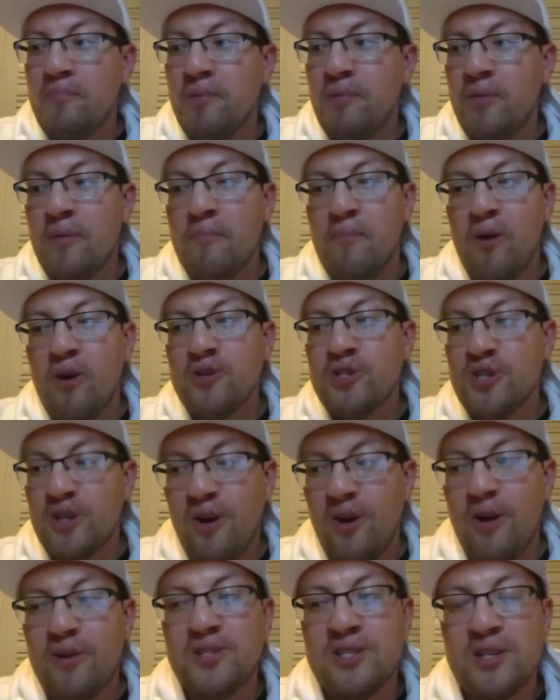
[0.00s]
but the
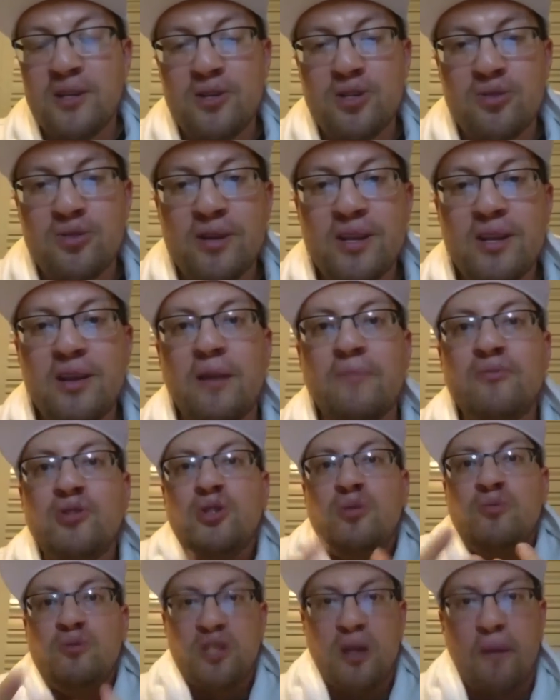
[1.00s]
martial arts industry gives
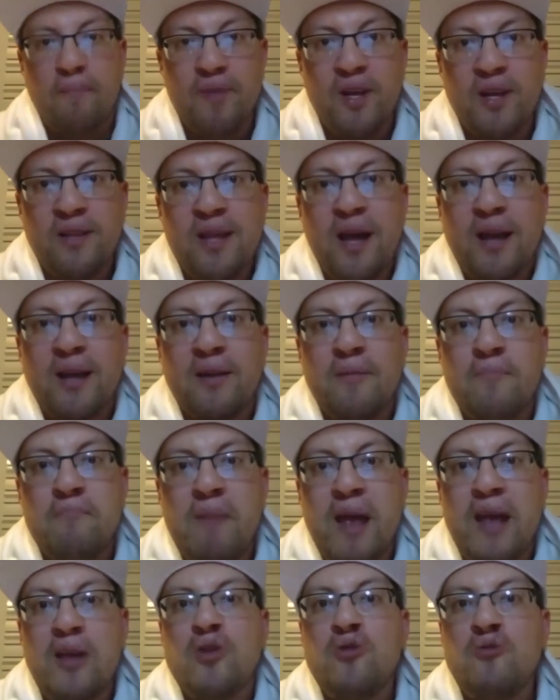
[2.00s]
you something that can
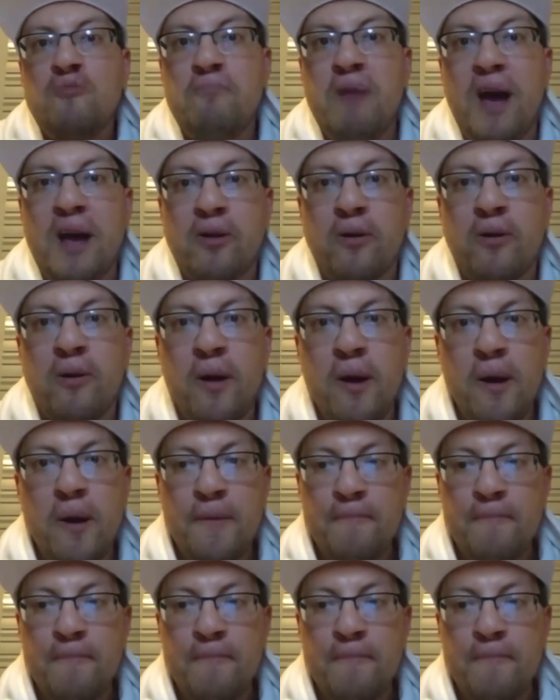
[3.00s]
make you better